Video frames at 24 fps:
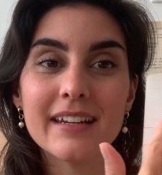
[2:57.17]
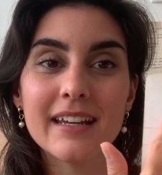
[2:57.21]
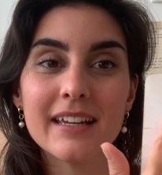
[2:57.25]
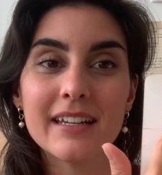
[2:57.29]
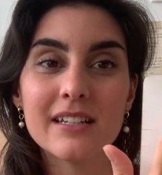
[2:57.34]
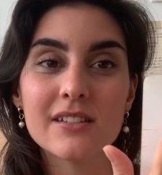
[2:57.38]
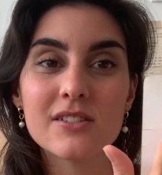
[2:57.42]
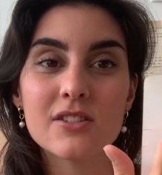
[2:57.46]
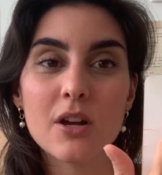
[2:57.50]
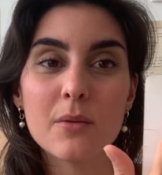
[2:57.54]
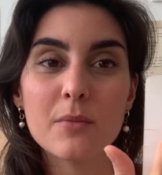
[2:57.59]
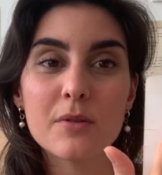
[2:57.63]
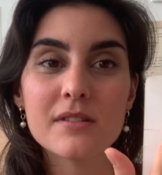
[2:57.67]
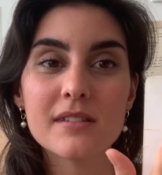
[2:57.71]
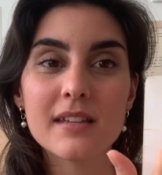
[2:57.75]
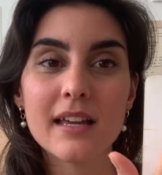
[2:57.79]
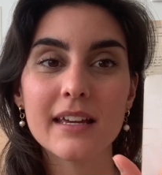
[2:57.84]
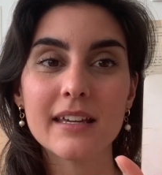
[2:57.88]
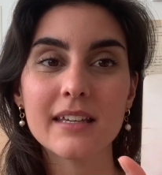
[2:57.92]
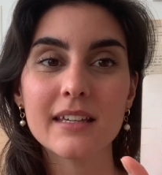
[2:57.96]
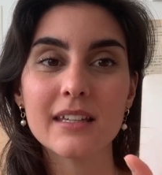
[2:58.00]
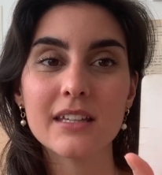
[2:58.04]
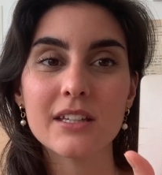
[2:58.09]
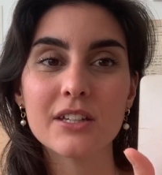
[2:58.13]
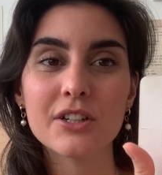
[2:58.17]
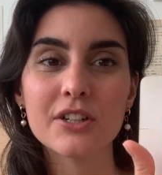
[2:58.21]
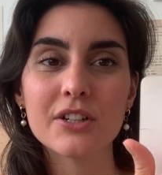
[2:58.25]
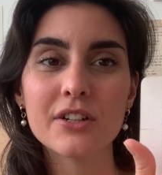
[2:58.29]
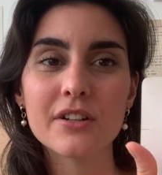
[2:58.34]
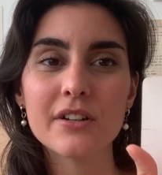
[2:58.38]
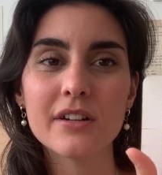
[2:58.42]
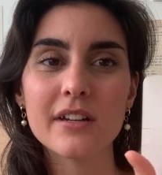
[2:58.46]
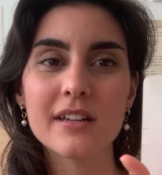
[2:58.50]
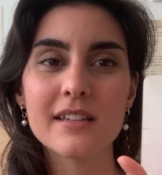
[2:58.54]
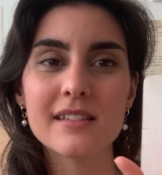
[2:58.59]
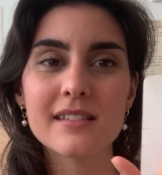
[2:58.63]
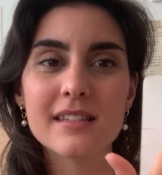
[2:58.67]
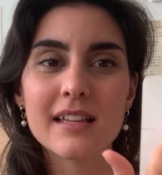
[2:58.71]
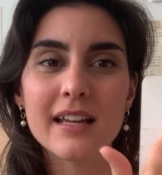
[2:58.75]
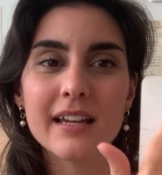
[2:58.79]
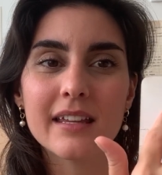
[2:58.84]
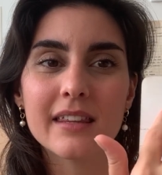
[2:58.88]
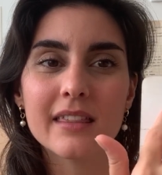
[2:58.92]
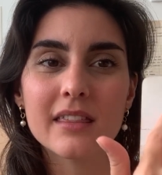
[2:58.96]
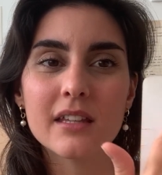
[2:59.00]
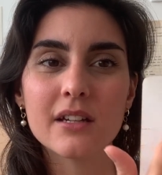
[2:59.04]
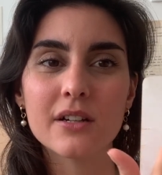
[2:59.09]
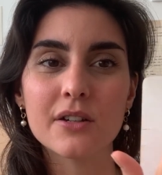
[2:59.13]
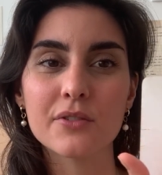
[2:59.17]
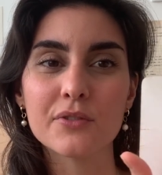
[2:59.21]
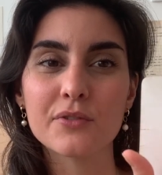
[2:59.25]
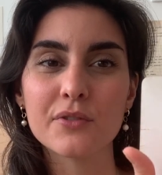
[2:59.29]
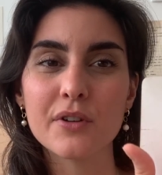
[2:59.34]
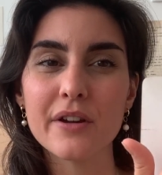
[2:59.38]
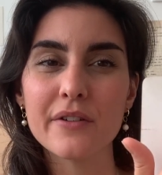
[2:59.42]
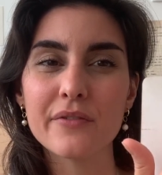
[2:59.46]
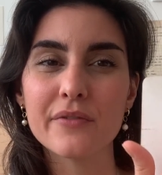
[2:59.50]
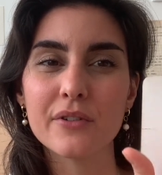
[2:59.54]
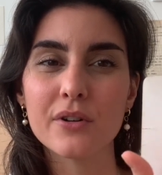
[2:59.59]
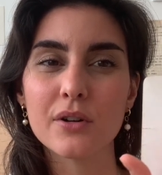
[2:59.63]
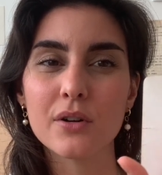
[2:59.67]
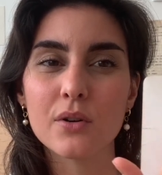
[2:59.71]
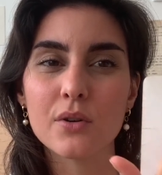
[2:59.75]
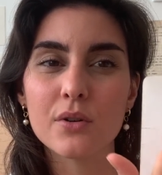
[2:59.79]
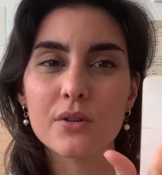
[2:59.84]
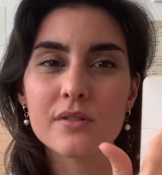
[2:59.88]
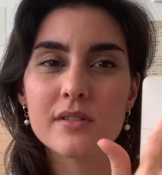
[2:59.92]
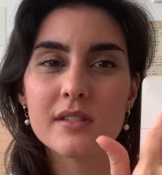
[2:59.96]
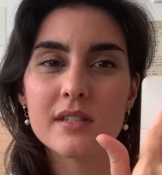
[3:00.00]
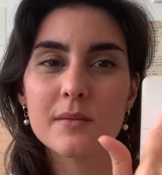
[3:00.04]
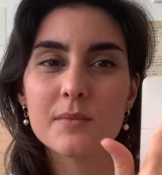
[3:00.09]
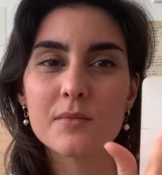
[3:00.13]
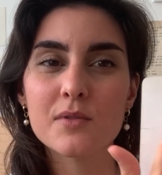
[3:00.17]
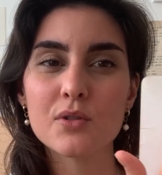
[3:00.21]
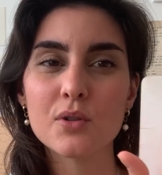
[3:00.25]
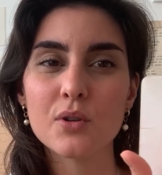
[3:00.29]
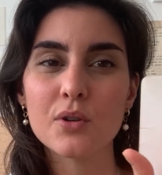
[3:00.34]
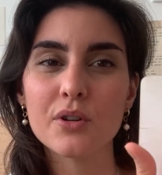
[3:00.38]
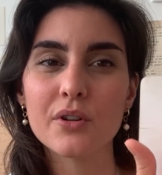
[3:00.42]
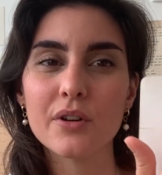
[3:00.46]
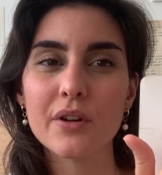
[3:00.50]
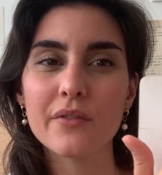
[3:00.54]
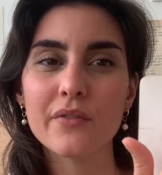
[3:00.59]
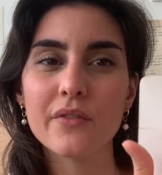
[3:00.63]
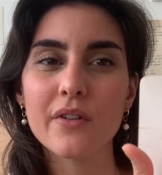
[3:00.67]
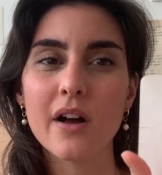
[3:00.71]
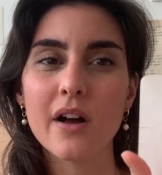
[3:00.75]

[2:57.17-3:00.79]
And it's almost like here is like the river or some sort of